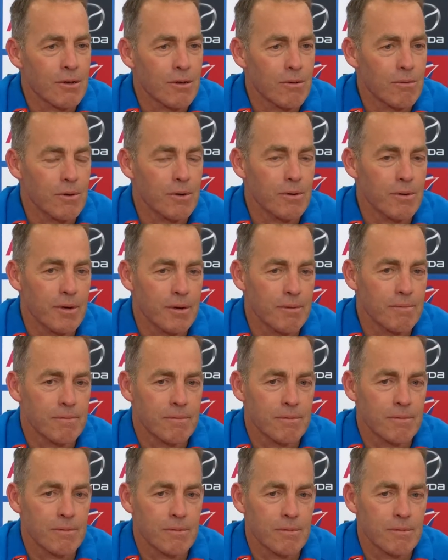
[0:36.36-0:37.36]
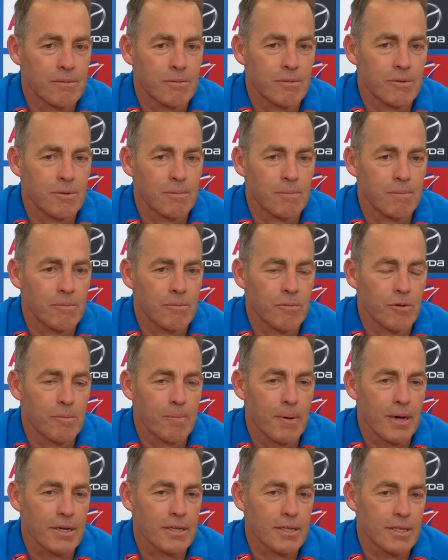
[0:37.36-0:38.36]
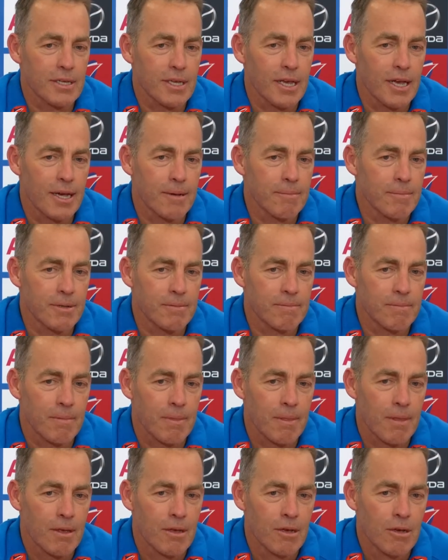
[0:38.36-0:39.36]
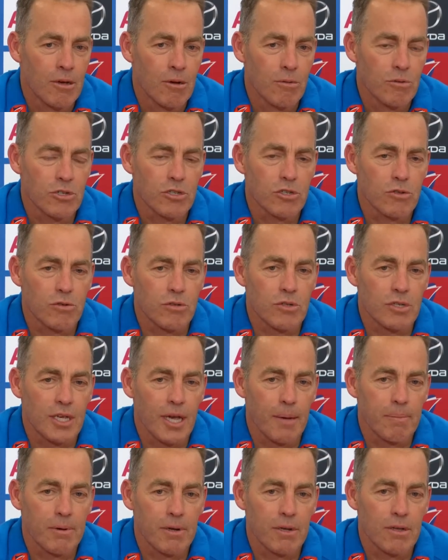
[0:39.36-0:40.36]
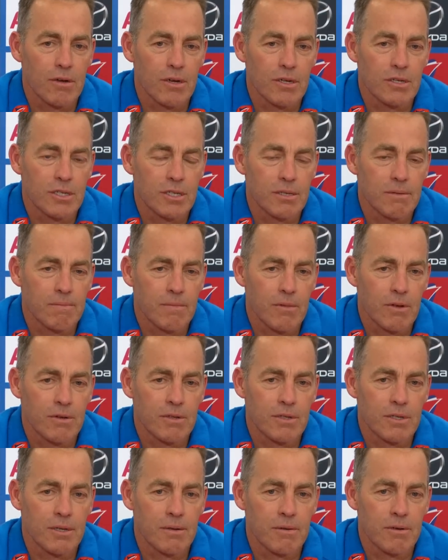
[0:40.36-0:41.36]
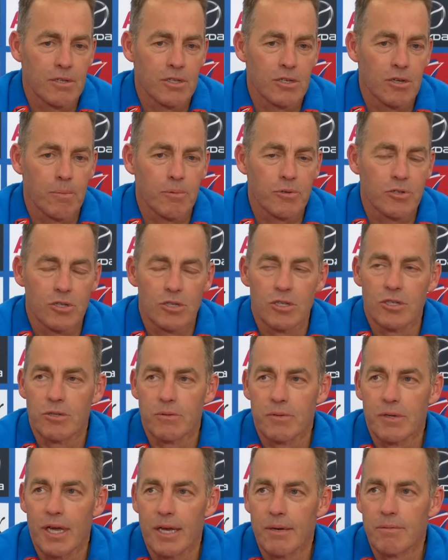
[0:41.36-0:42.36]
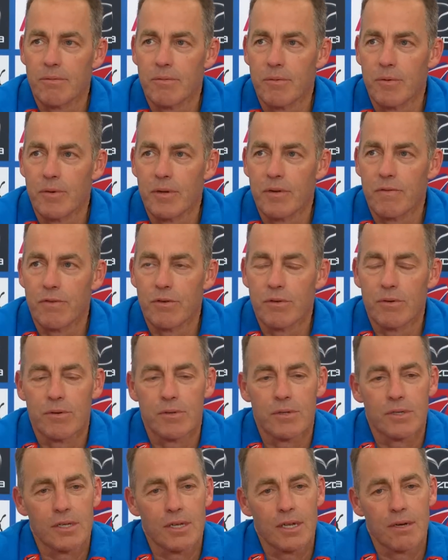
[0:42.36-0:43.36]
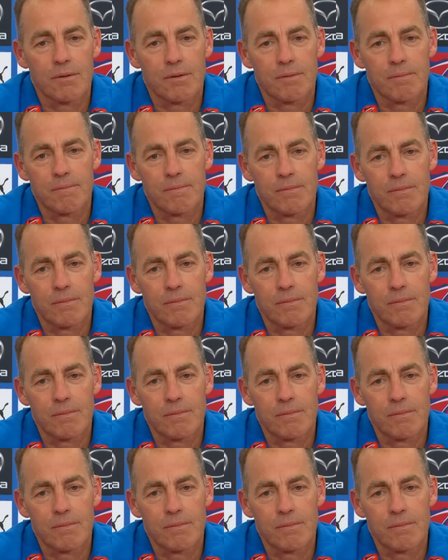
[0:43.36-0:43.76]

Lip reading: we were back in the game, and we just couldn't capitalise on the opportunities that we had when we went forward. You know, we